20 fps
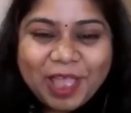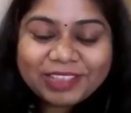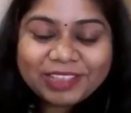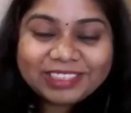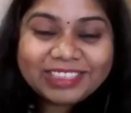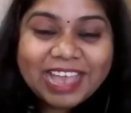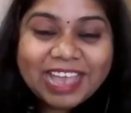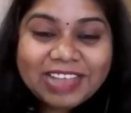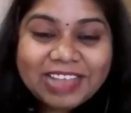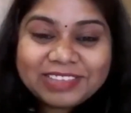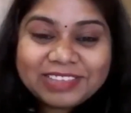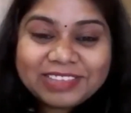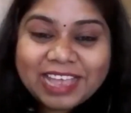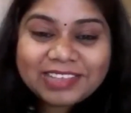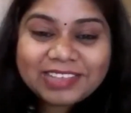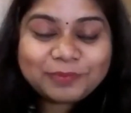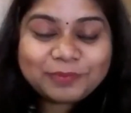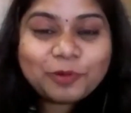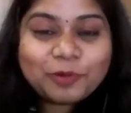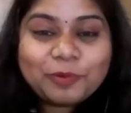
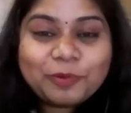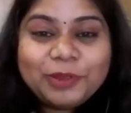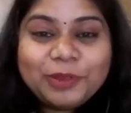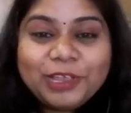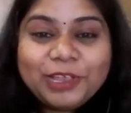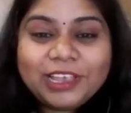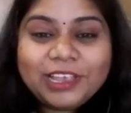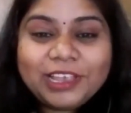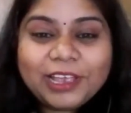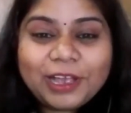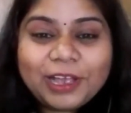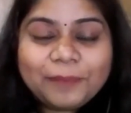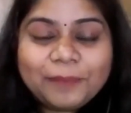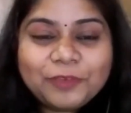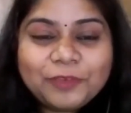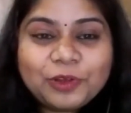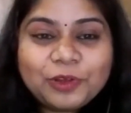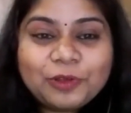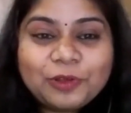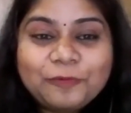That's probably
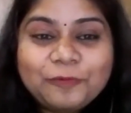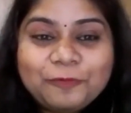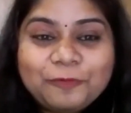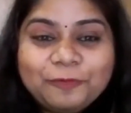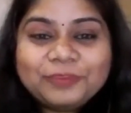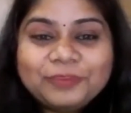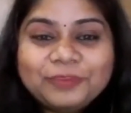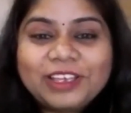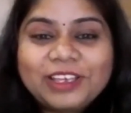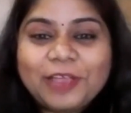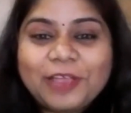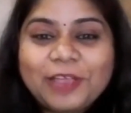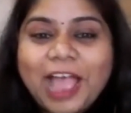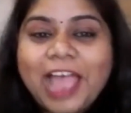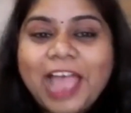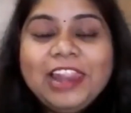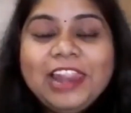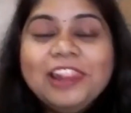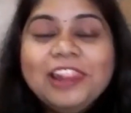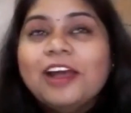
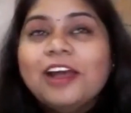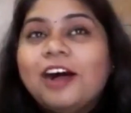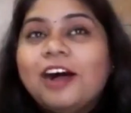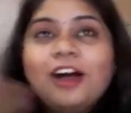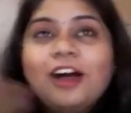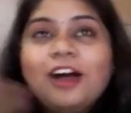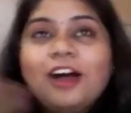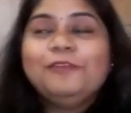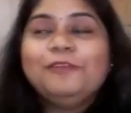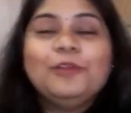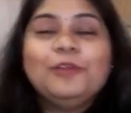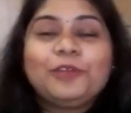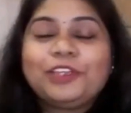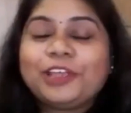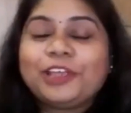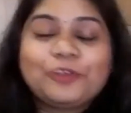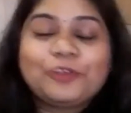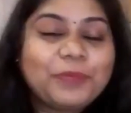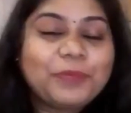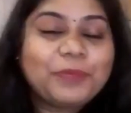I love looking
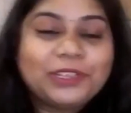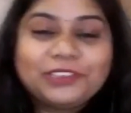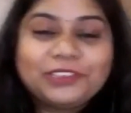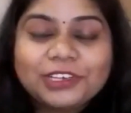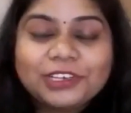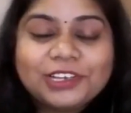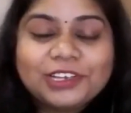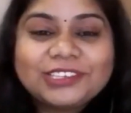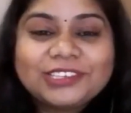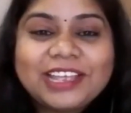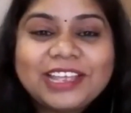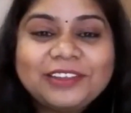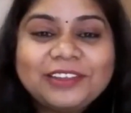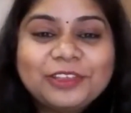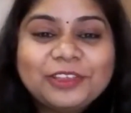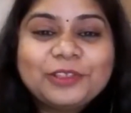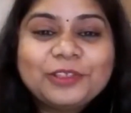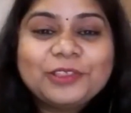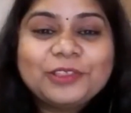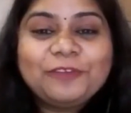at your pictures, and
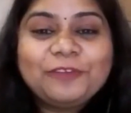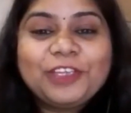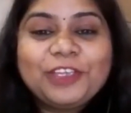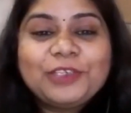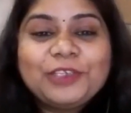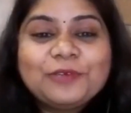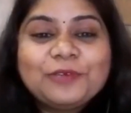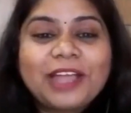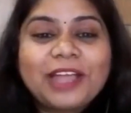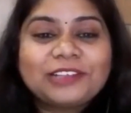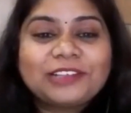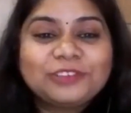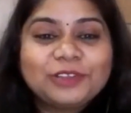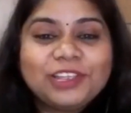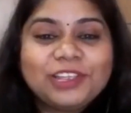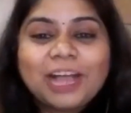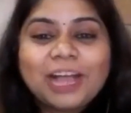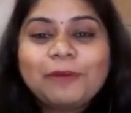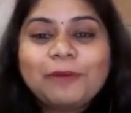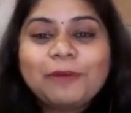the way you
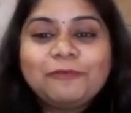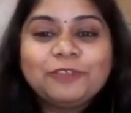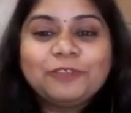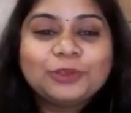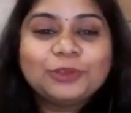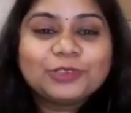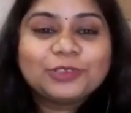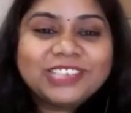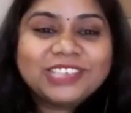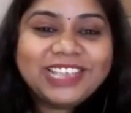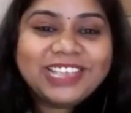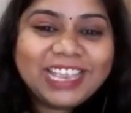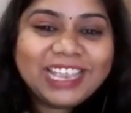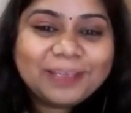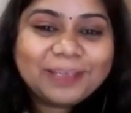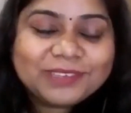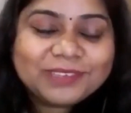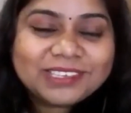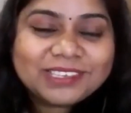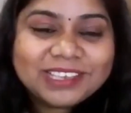actually come up with those
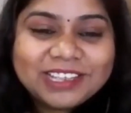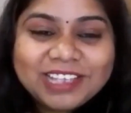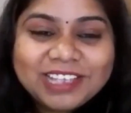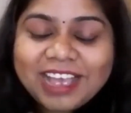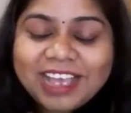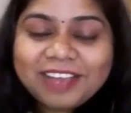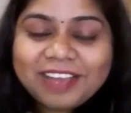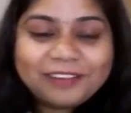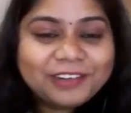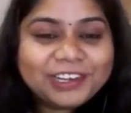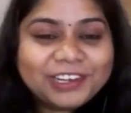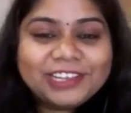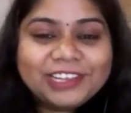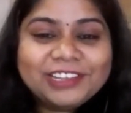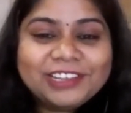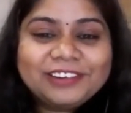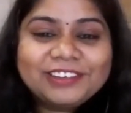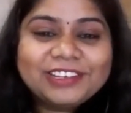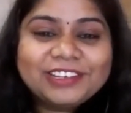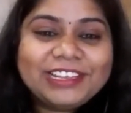games,
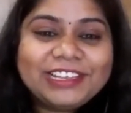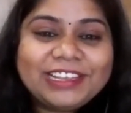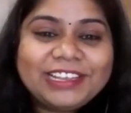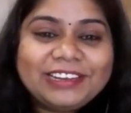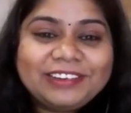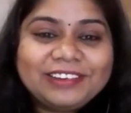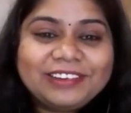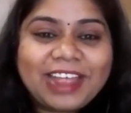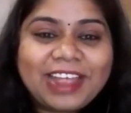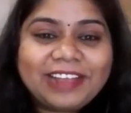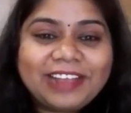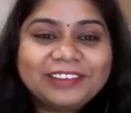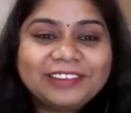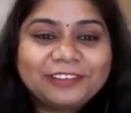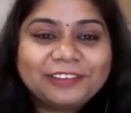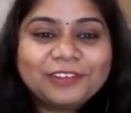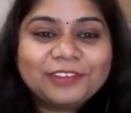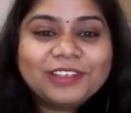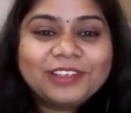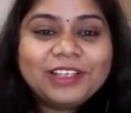really
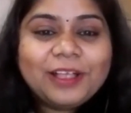interactive.